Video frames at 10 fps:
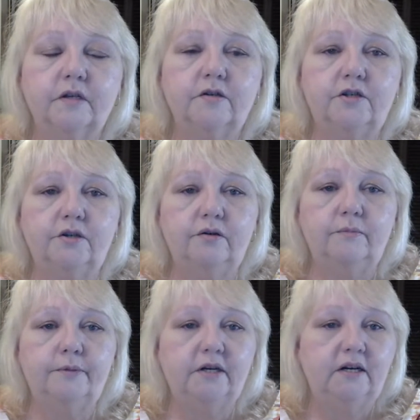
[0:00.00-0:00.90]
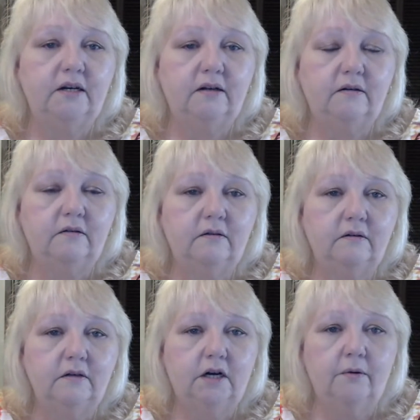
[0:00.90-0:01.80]
to put it,
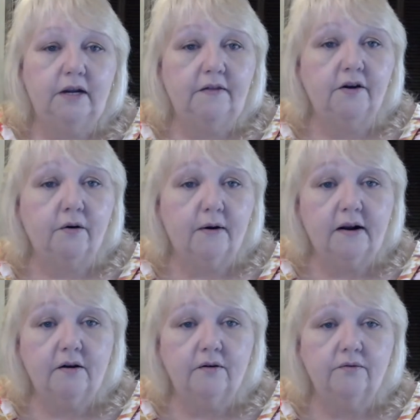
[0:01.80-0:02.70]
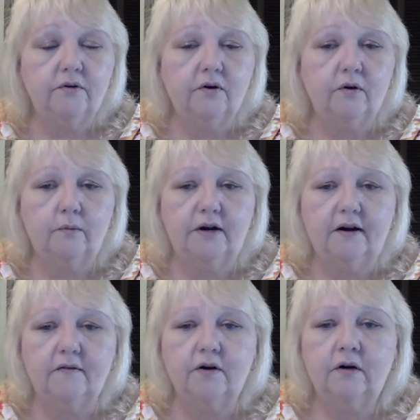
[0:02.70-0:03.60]
you know, in the ground or
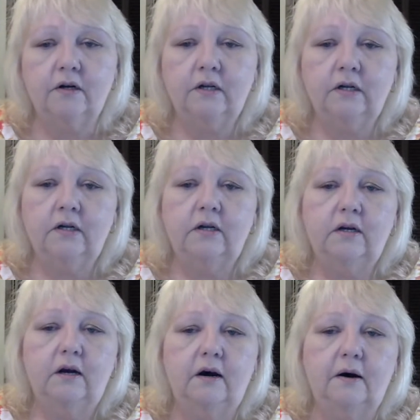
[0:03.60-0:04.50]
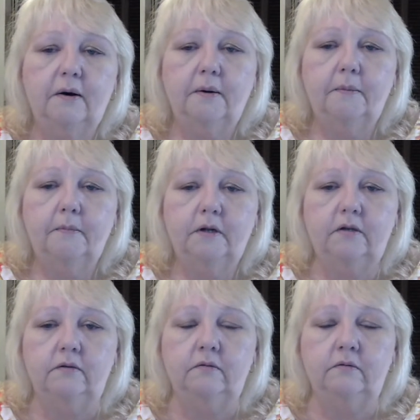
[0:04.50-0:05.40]
whatever. I
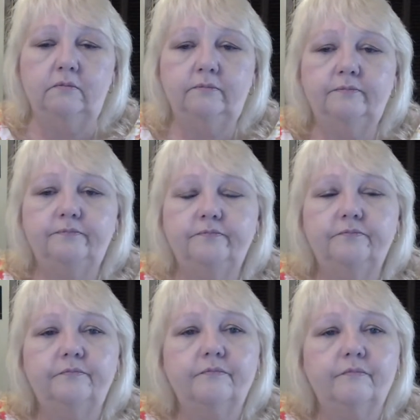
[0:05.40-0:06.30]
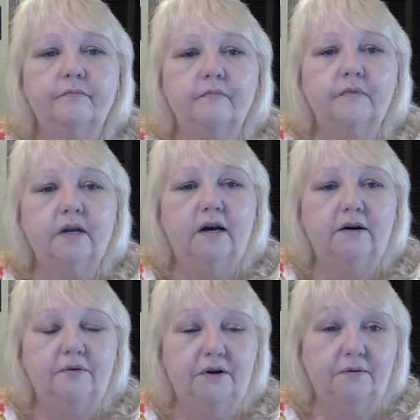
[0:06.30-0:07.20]
don't
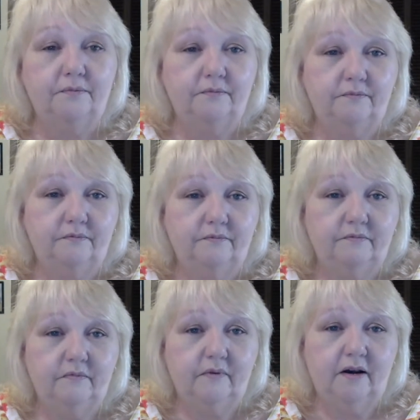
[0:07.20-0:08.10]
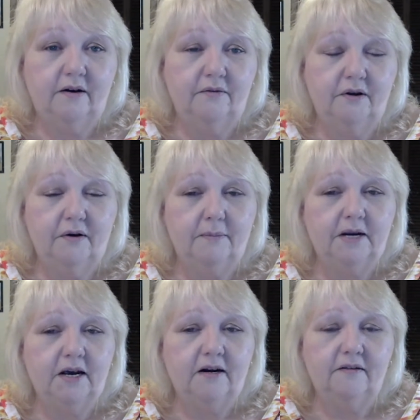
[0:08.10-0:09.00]
know. I don't know. I'm
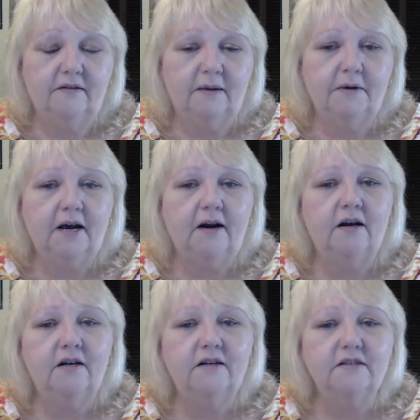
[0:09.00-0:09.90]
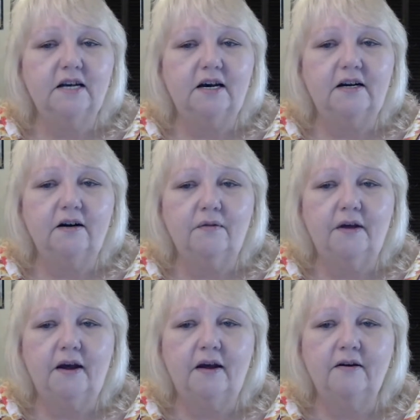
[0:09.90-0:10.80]
kind of undecided on
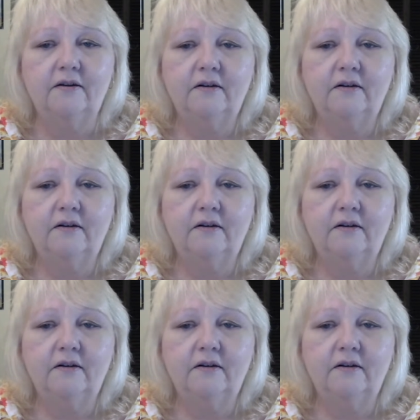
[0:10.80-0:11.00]
that.